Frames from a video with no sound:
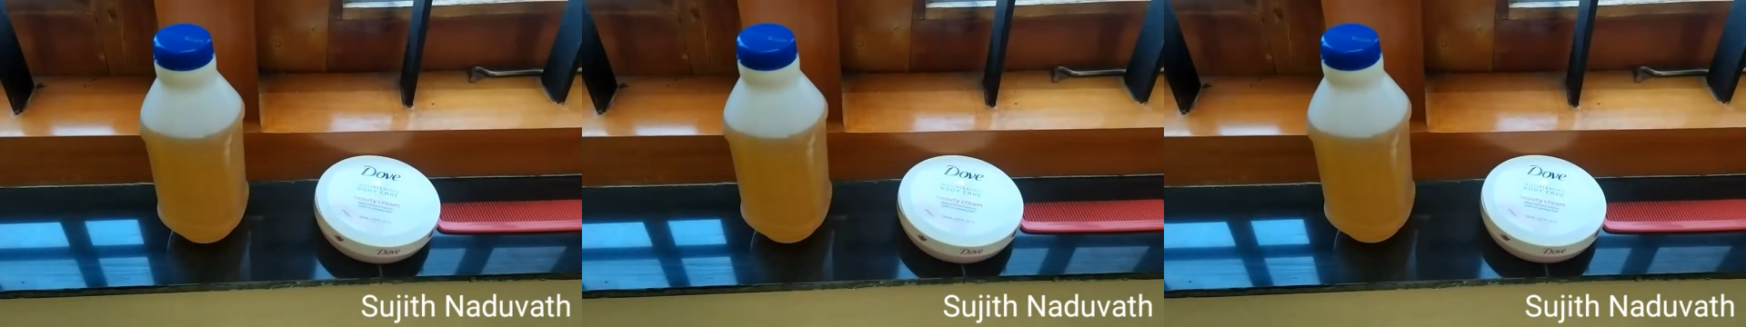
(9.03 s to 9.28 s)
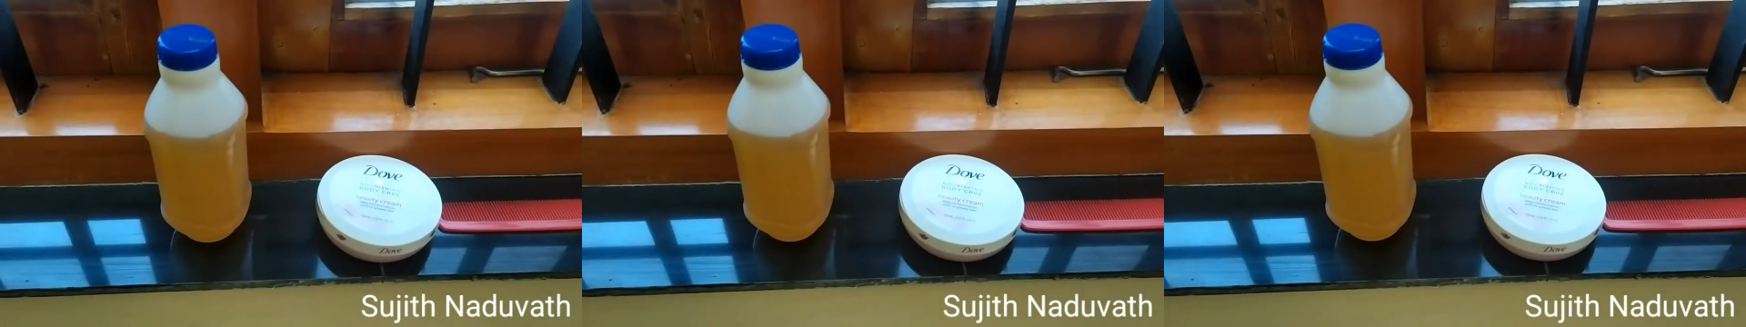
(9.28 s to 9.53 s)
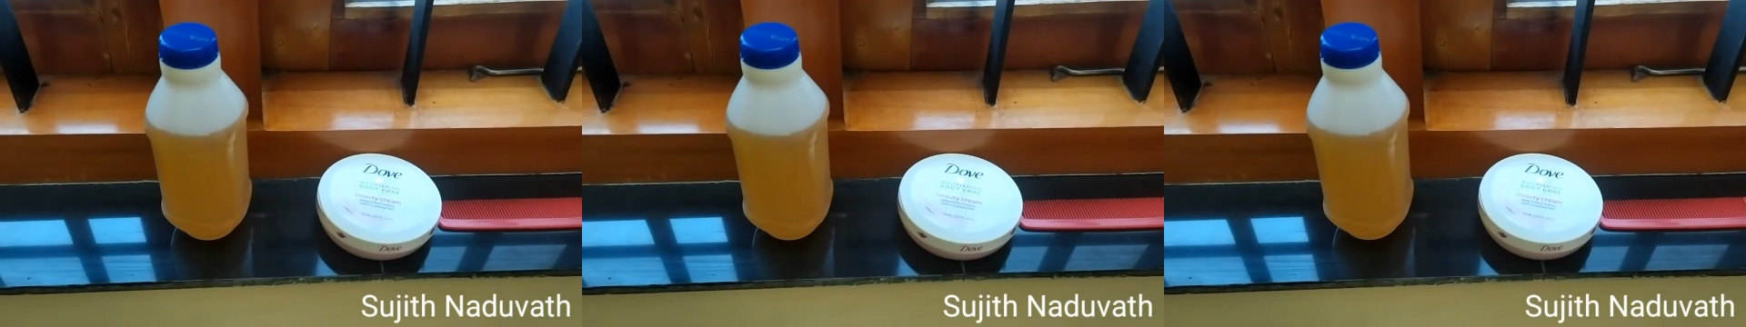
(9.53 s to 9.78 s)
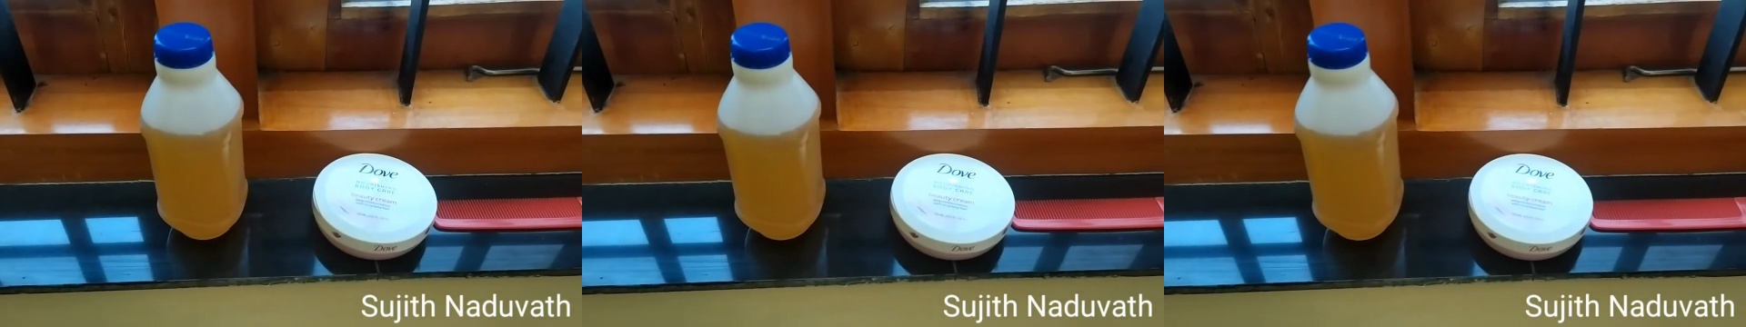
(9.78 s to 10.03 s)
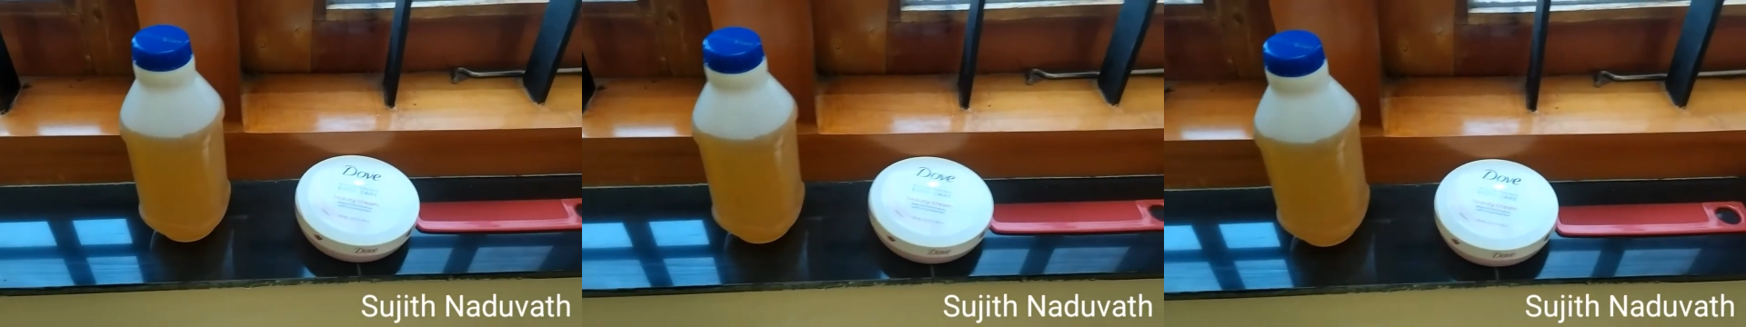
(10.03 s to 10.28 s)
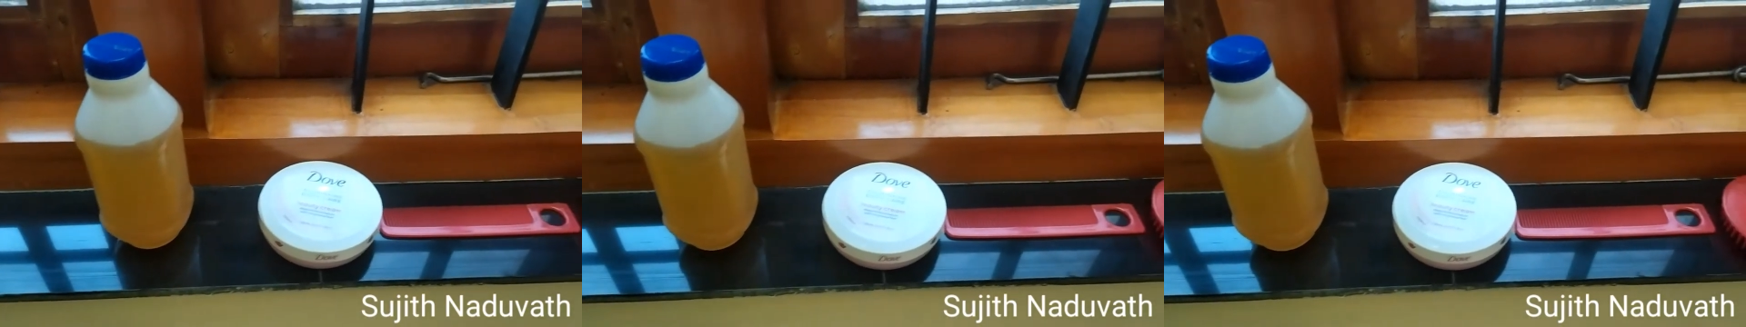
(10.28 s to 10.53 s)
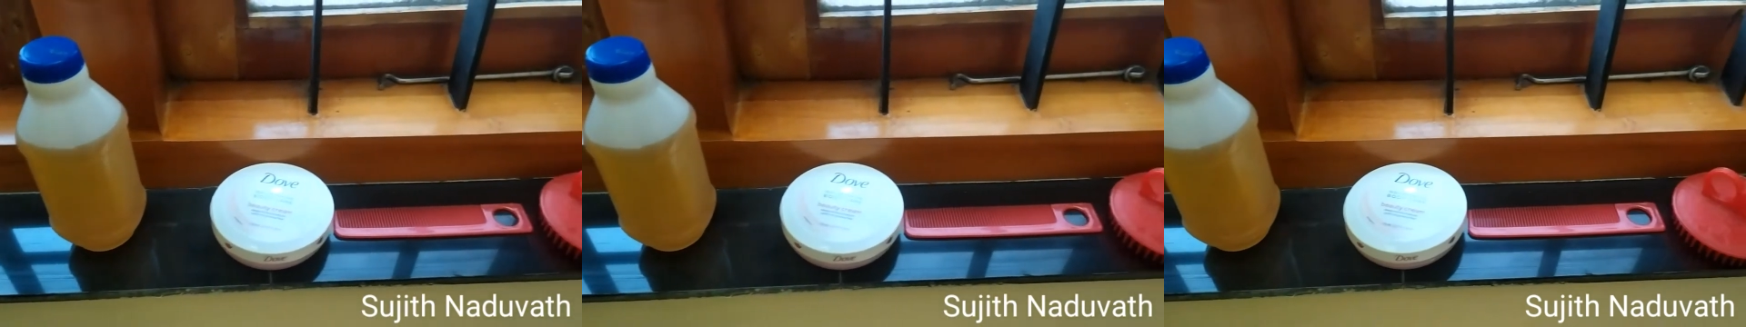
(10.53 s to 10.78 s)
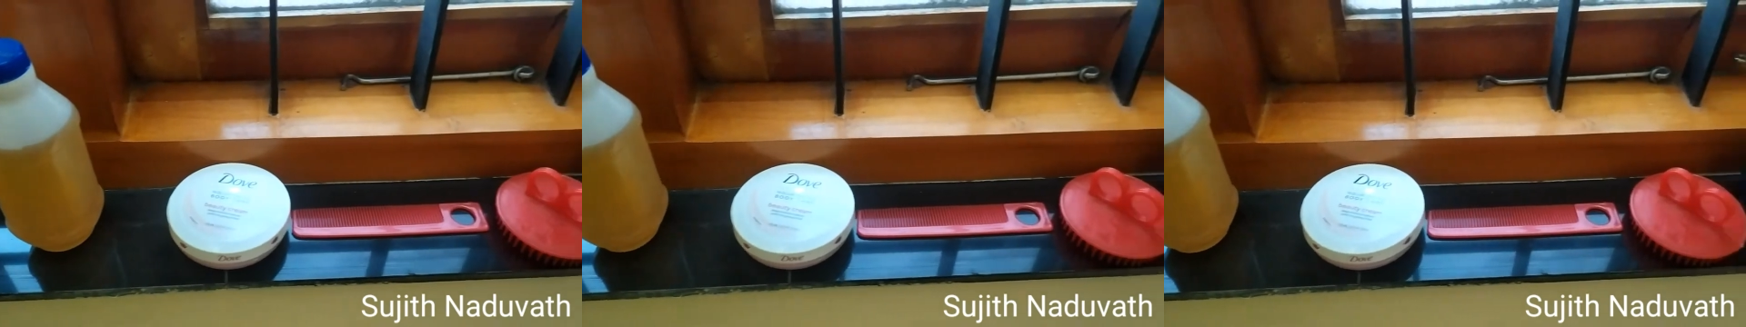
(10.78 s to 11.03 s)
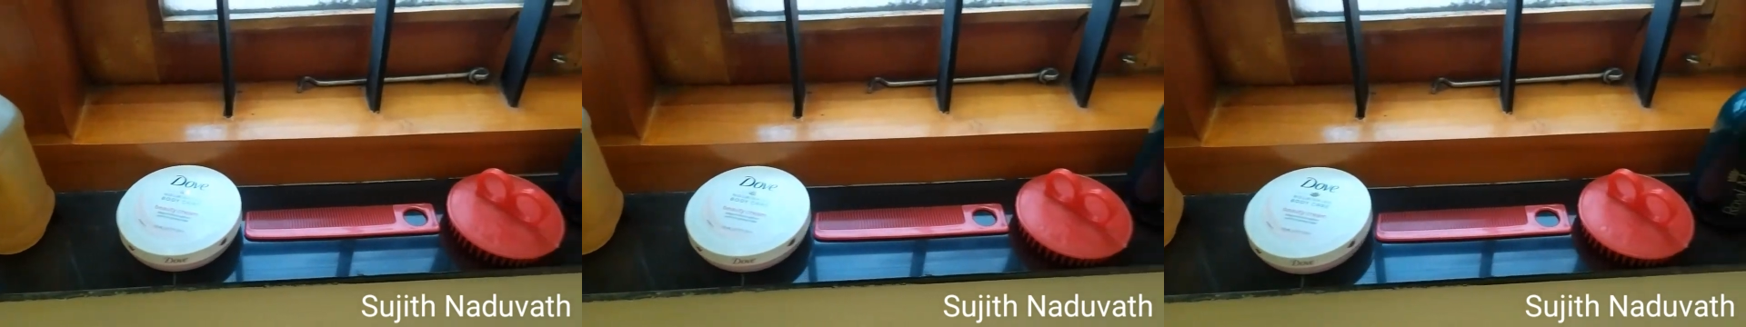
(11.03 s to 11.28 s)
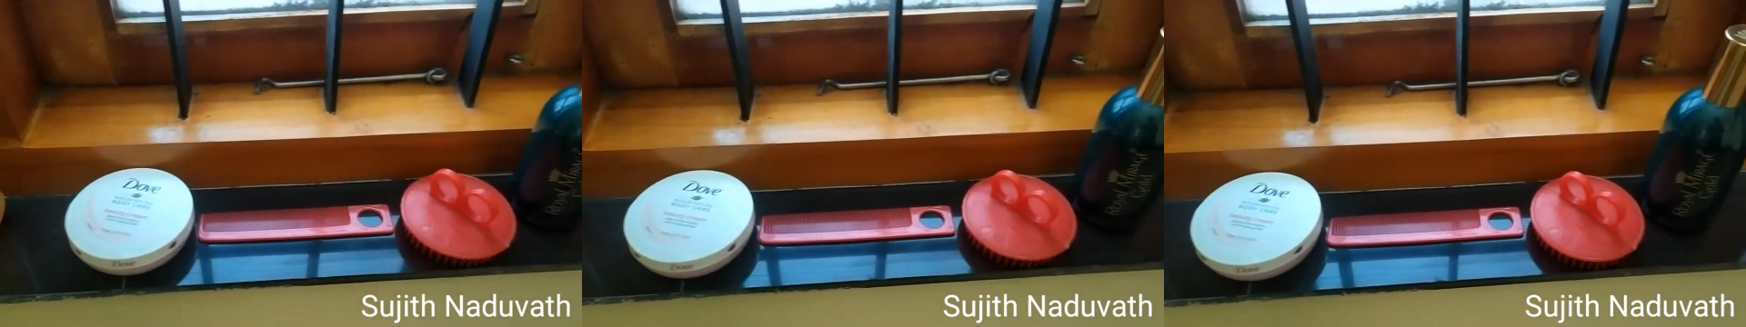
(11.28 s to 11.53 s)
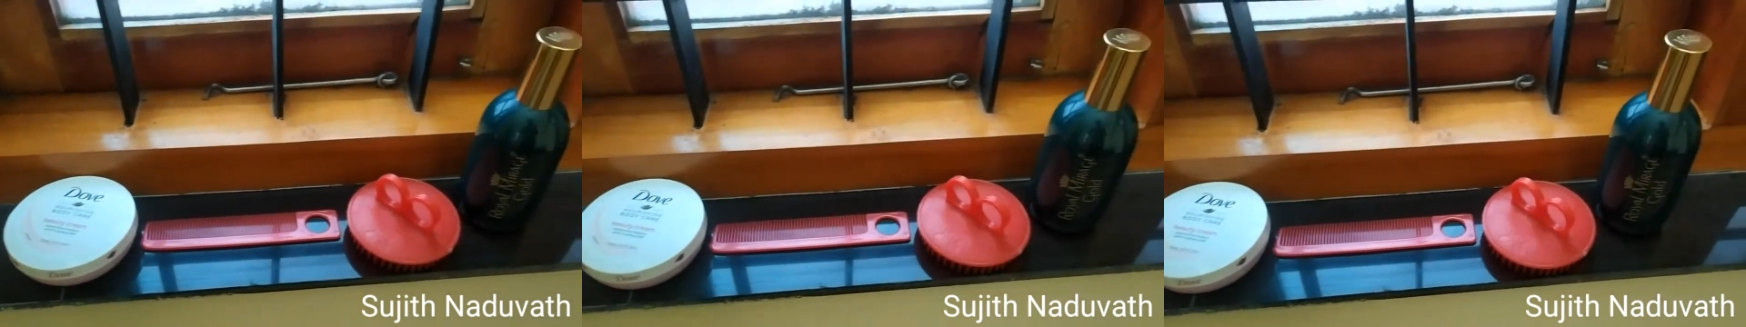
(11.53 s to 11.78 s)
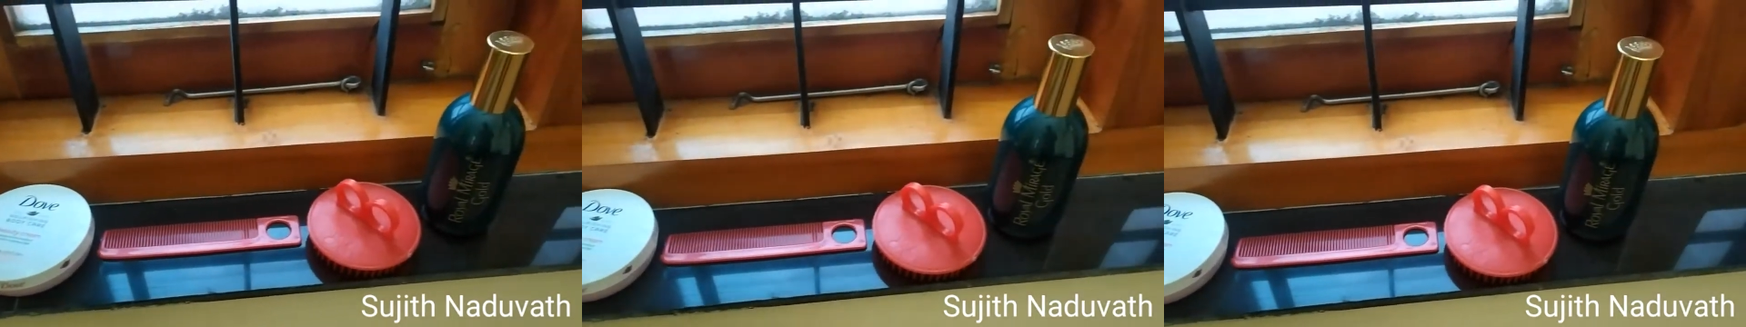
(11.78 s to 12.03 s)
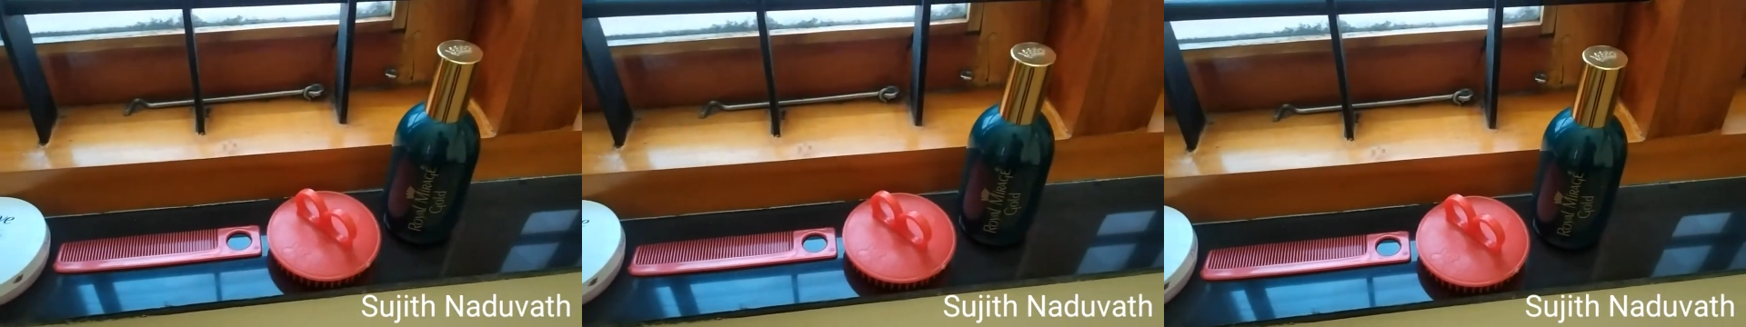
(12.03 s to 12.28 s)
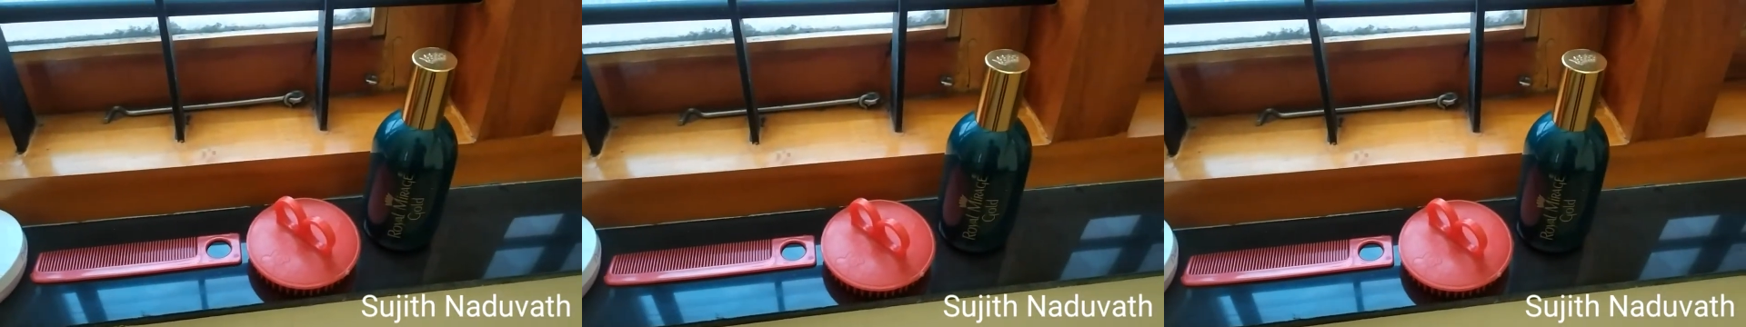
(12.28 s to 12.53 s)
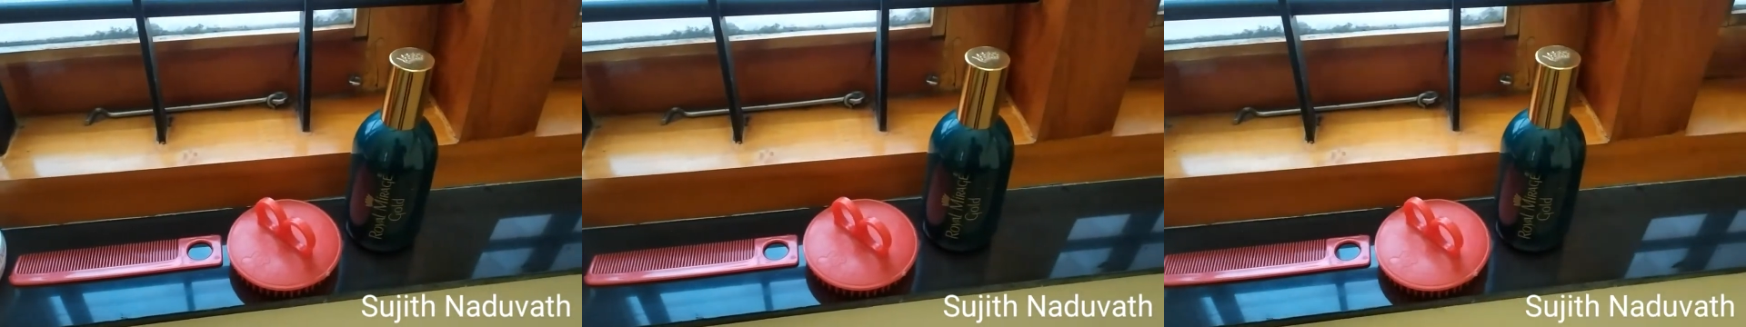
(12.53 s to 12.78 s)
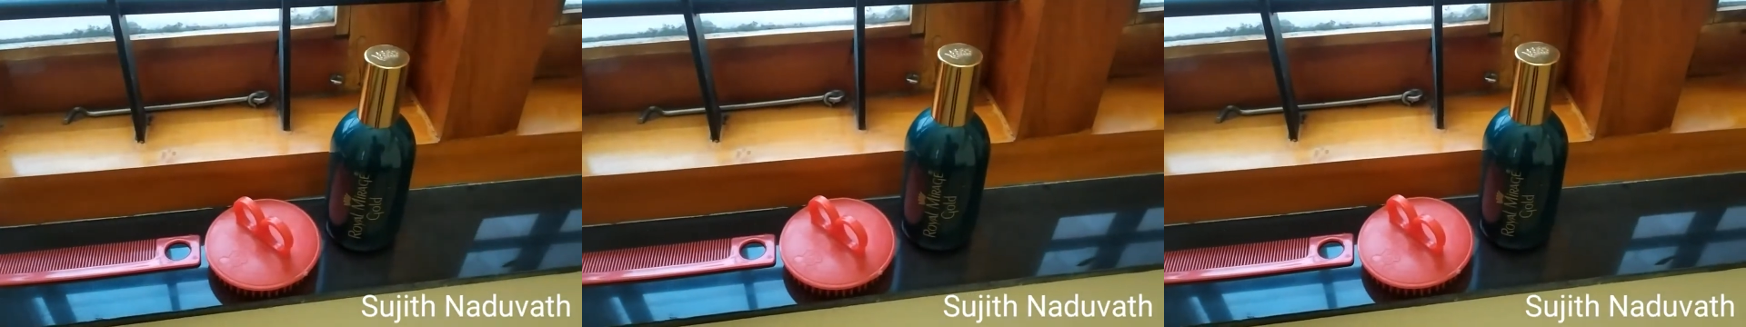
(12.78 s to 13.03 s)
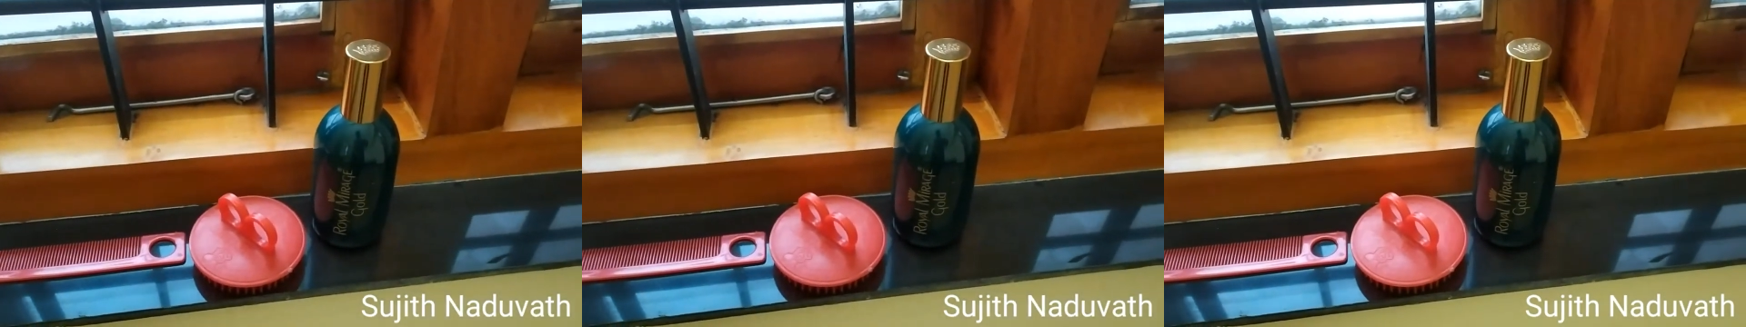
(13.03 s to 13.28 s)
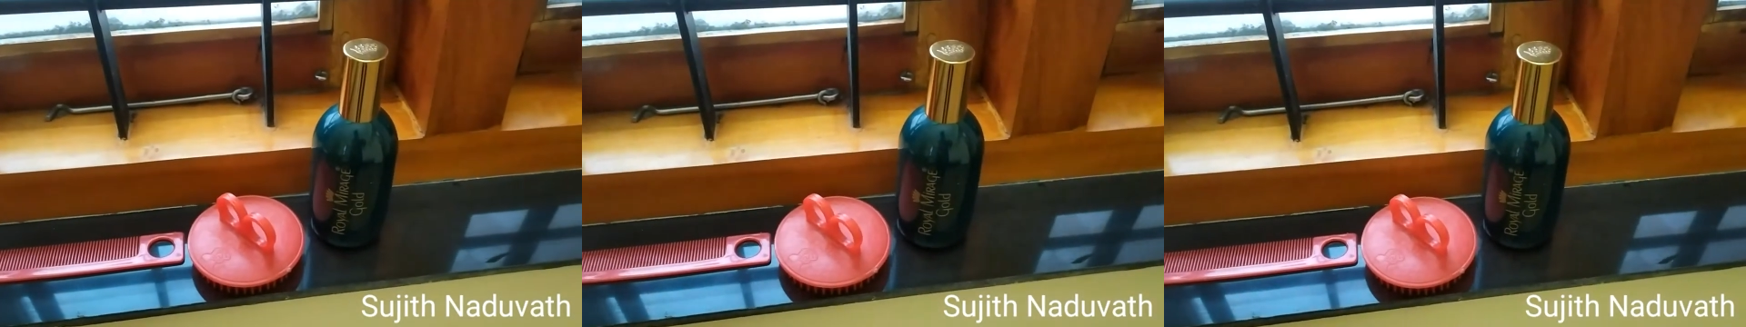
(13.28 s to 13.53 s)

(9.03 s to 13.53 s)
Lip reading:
(no speaker visible)